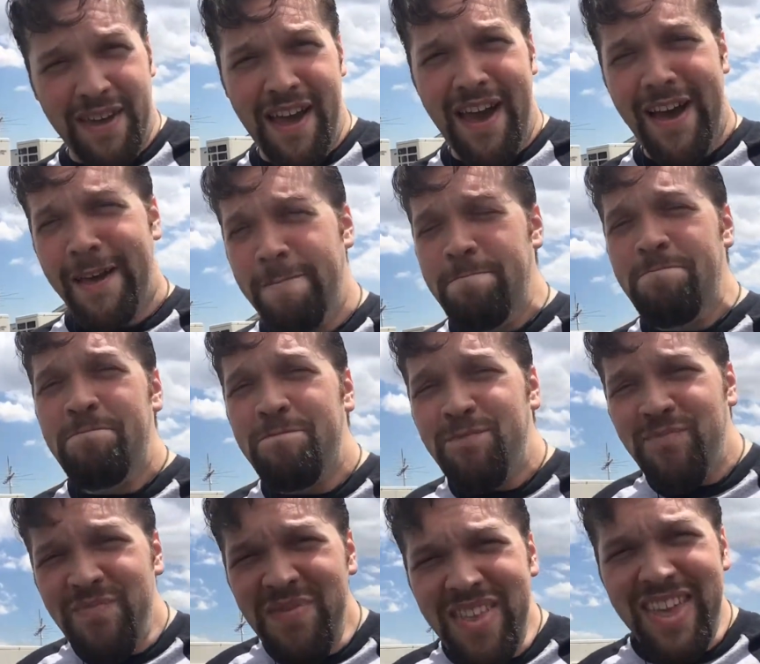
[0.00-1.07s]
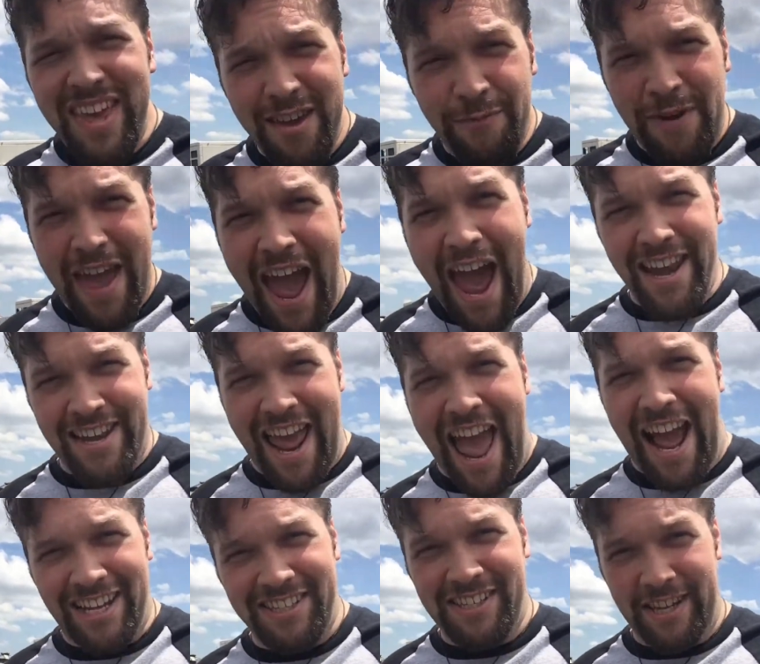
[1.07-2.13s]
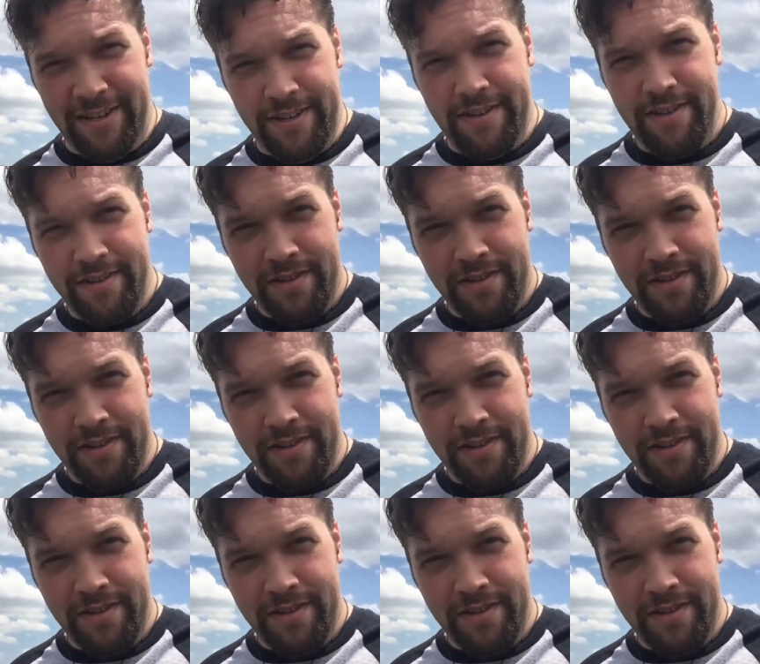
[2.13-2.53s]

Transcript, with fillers: guy if he had an accent.